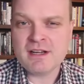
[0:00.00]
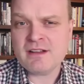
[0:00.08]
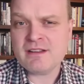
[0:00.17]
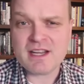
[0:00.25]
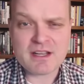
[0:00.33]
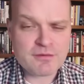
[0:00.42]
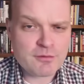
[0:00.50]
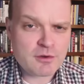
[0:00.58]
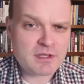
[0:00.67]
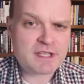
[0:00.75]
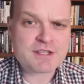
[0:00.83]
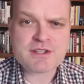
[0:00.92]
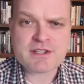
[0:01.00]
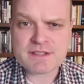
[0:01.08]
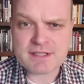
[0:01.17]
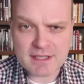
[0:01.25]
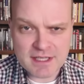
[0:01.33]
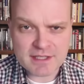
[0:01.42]
The 84 elections,
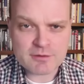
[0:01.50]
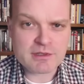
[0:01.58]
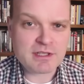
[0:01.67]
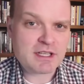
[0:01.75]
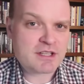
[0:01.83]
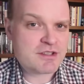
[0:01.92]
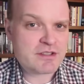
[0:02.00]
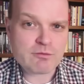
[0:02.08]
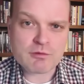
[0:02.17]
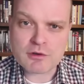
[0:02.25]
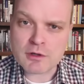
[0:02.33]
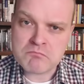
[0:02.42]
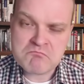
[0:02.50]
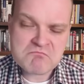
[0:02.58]
the 93 elections were